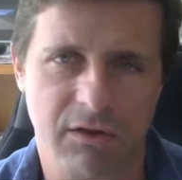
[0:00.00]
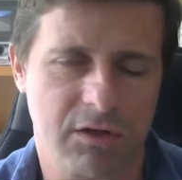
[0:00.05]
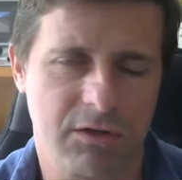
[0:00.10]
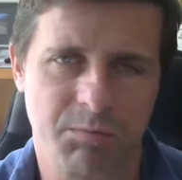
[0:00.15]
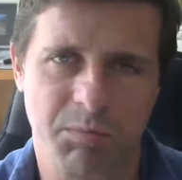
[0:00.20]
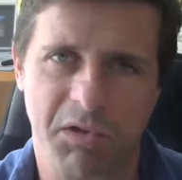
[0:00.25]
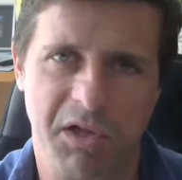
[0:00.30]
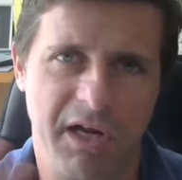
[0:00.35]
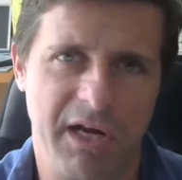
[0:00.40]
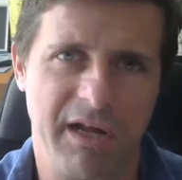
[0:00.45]

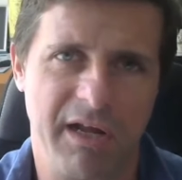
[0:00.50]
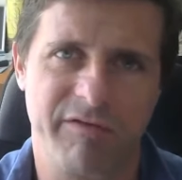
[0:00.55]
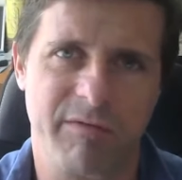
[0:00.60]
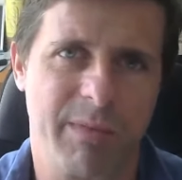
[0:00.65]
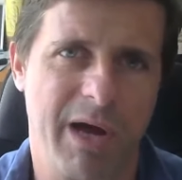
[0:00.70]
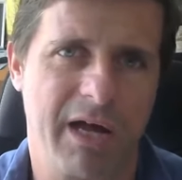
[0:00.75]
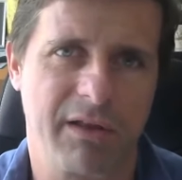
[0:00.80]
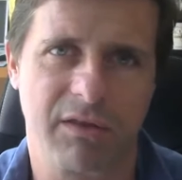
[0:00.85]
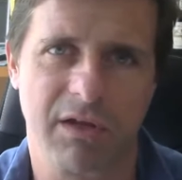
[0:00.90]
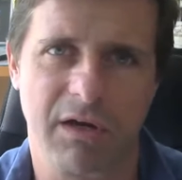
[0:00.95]
There's plenty of
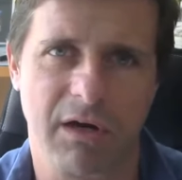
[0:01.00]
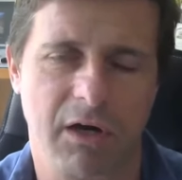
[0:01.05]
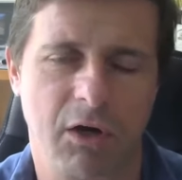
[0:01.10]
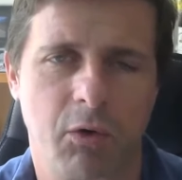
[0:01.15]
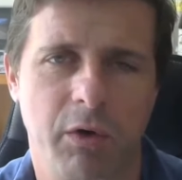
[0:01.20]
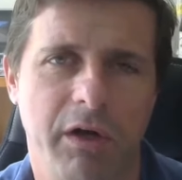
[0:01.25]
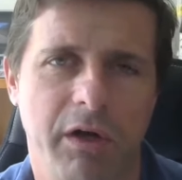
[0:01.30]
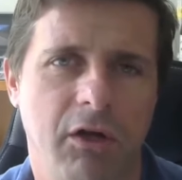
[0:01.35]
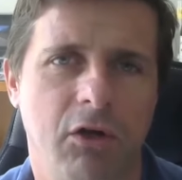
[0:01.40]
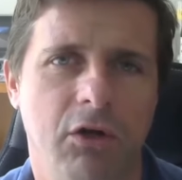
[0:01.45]
them out there. A
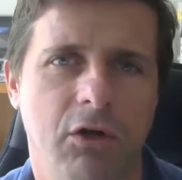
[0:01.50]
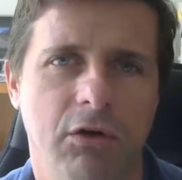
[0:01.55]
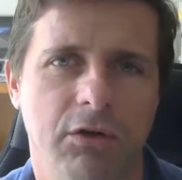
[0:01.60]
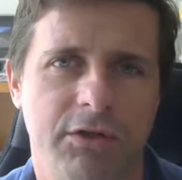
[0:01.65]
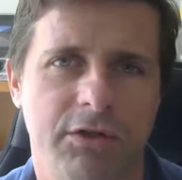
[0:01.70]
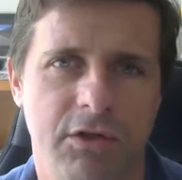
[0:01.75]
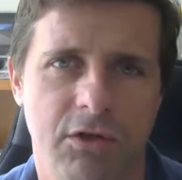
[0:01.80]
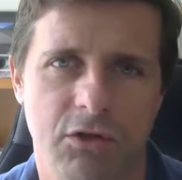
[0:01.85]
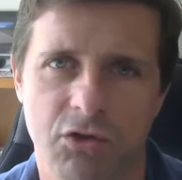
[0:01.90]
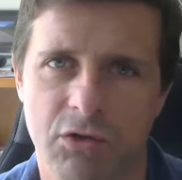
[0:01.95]
quick Google
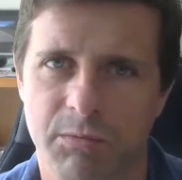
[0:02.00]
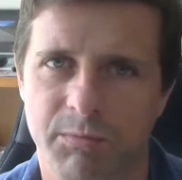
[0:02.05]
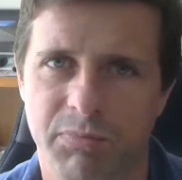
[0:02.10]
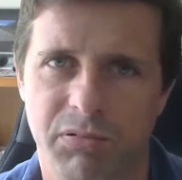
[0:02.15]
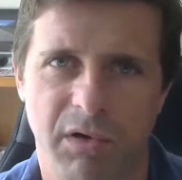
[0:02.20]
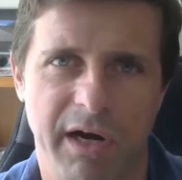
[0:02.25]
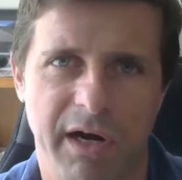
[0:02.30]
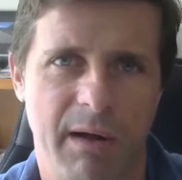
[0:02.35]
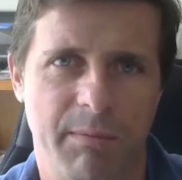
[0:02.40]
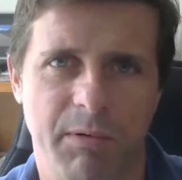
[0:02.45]
search will
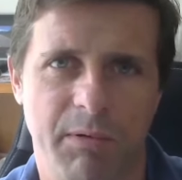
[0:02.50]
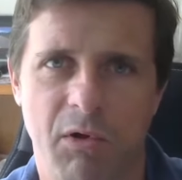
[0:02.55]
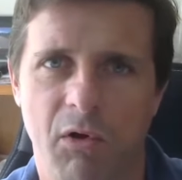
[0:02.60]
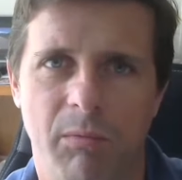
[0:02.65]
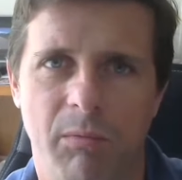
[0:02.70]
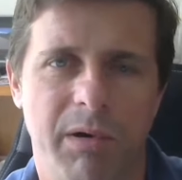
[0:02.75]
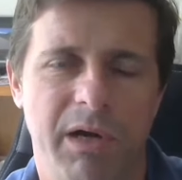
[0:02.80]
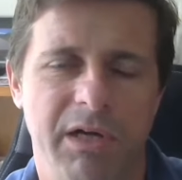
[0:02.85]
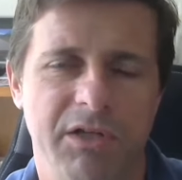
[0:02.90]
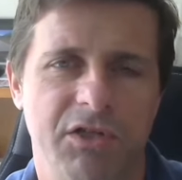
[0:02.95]
bring up a
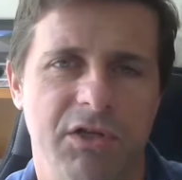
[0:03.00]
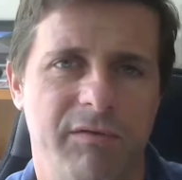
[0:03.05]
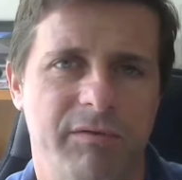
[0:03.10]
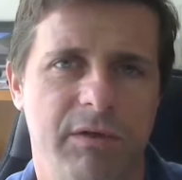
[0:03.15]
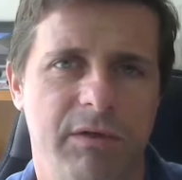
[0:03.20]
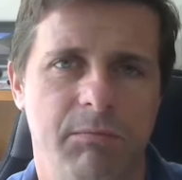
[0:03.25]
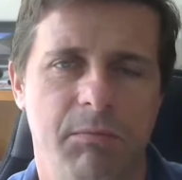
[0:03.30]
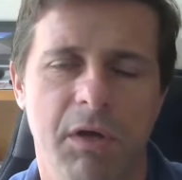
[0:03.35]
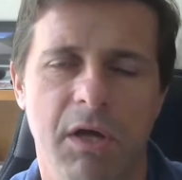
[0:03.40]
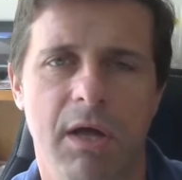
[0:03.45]
whole bunch of
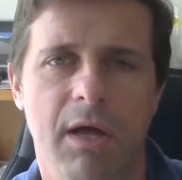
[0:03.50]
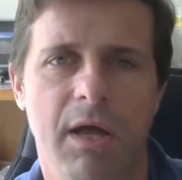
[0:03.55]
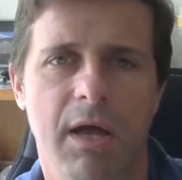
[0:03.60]
them,